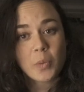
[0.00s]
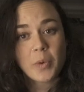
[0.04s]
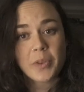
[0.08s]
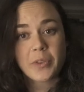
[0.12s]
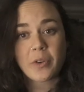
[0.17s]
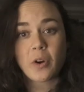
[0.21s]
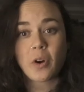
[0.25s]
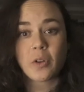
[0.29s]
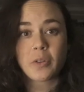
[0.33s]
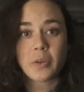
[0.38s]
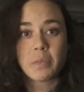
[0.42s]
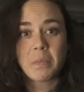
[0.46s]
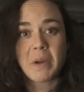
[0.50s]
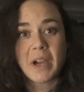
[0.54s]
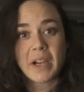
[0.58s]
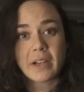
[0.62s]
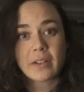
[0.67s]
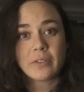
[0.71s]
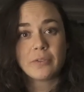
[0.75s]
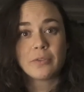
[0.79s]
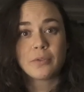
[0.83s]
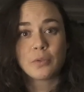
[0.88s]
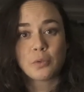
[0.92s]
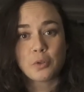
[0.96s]
with all the
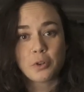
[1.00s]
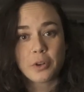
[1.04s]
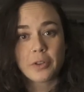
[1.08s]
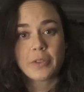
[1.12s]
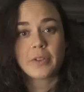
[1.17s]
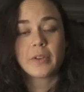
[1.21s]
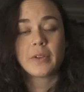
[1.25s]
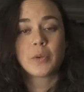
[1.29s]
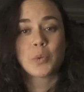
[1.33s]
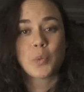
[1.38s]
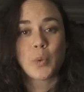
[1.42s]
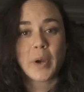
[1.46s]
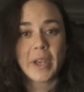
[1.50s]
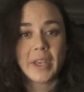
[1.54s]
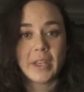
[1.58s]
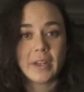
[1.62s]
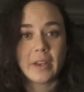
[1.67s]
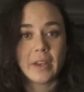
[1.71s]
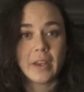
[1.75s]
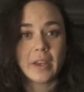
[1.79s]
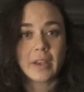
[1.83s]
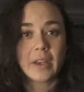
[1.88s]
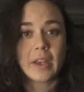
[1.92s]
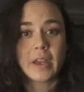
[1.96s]
back and forth and
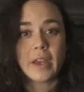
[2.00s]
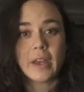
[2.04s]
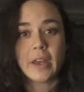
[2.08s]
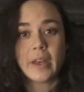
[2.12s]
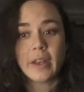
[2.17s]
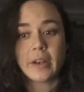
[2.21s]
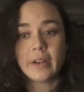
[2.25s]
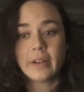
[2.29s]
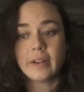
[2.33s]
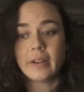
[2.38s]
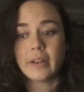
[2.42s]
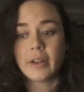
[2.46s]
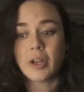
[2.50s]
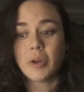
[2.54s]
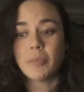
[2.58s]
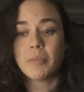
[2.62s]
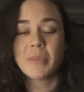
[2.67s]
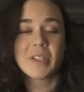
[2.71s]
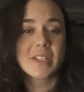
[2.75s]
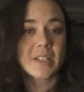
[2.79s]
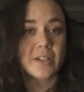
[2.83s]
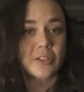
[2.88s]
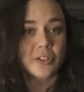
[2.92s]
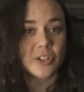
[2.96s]
waiting and
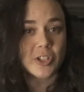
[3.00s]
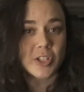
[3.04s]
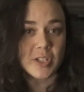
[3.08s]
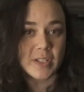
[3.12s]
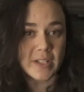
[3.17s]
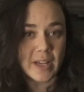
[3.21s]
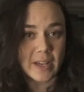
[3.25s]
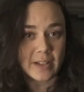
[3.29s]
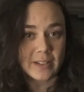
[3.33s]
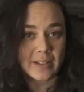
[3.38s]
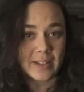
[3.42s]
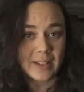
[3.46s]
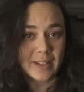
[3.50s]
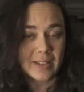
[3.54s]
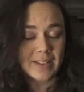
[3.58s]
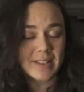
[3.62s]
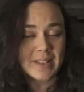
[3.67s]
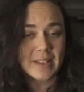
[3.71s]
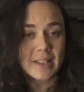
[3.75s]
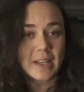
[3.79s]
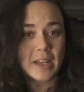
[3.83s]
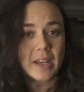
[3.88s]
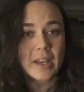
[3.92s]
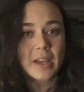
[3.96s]

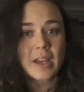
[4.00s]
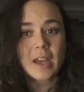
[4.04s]
misunderstandings.